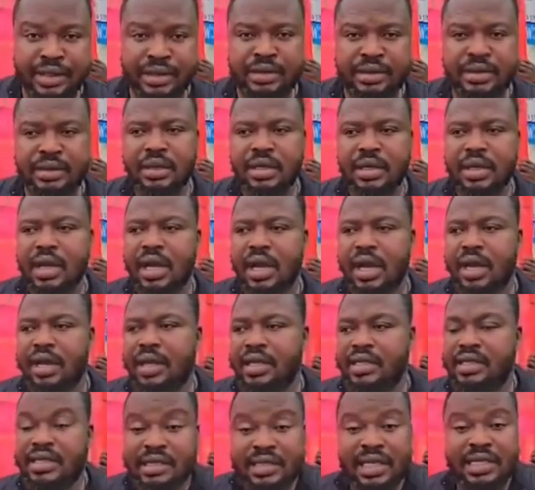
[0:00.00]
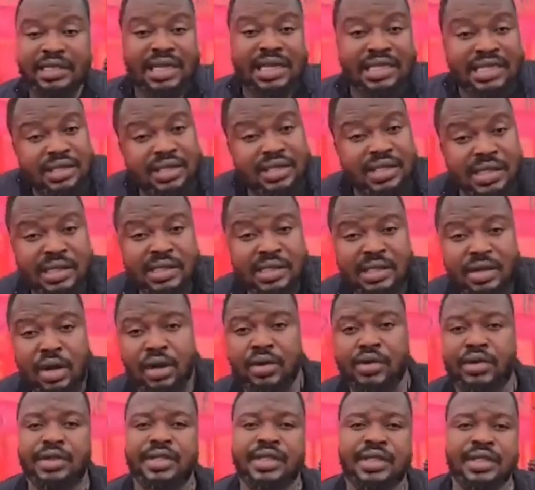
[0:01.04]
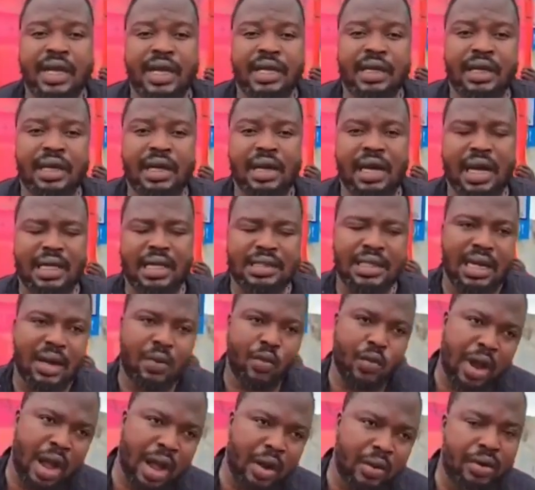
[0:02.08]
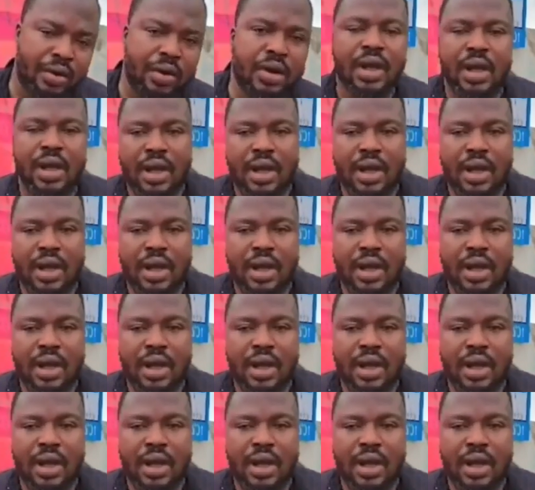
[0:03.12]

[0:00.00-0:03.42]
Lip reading: And the teachers are still sitting unconcerned. I said, wow.